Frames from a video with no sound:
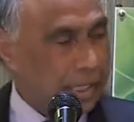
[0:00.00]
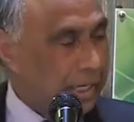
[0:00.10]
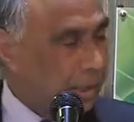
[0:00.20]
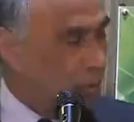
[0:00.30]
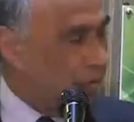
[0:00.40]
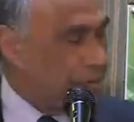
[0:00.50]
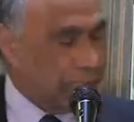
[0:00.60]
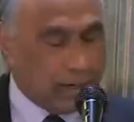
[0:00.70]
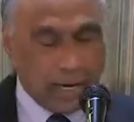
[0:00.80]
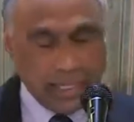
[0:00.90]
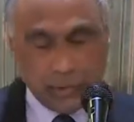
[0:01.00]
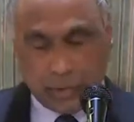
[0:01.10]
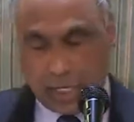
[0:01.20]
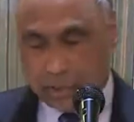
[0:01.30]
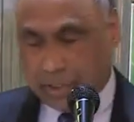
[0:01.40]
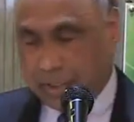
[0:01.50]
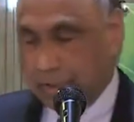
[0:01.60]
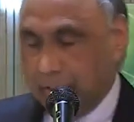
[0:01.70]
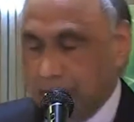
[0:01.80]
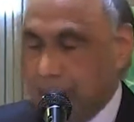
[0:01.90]
thank you for that kind introduction.
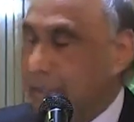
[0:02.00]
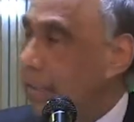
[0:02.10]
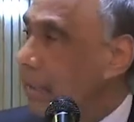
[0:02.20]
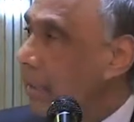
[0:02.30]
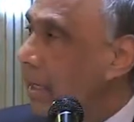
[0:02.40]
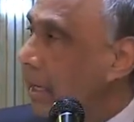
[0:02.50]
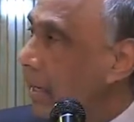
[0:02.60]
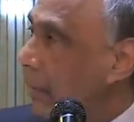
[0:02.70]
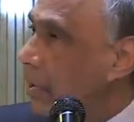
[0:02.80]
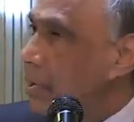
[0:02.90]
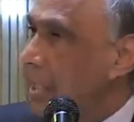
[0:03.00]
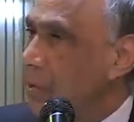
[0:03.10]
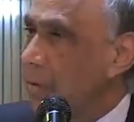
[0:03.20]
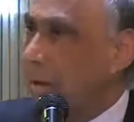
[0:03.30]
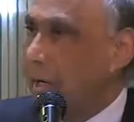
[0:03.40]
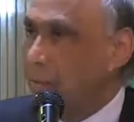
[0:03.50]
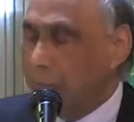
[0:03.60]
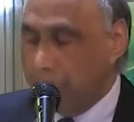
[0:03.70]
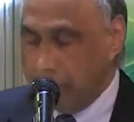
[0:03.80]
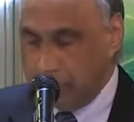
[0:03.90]
I appreciate your kind
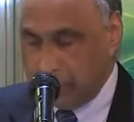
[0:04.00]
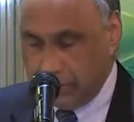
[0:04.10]
words.